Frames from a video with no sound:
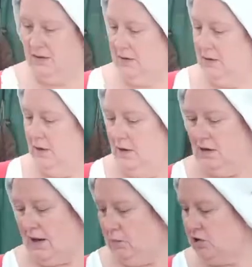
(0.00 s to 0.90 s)

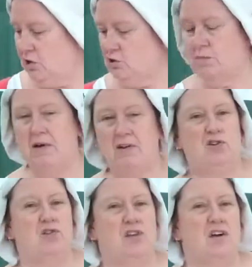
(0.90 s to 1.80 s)
Okay, we're going to use
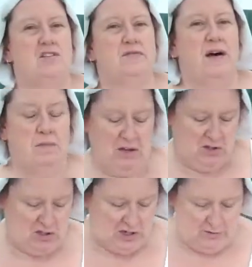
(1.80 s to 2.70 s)
about 2/3 of our
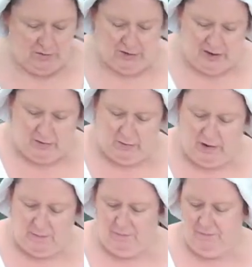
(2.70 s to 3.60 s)
mixture,
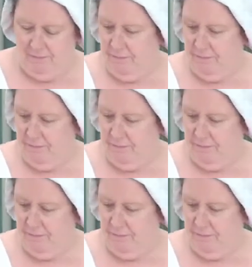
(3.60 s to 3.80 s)
our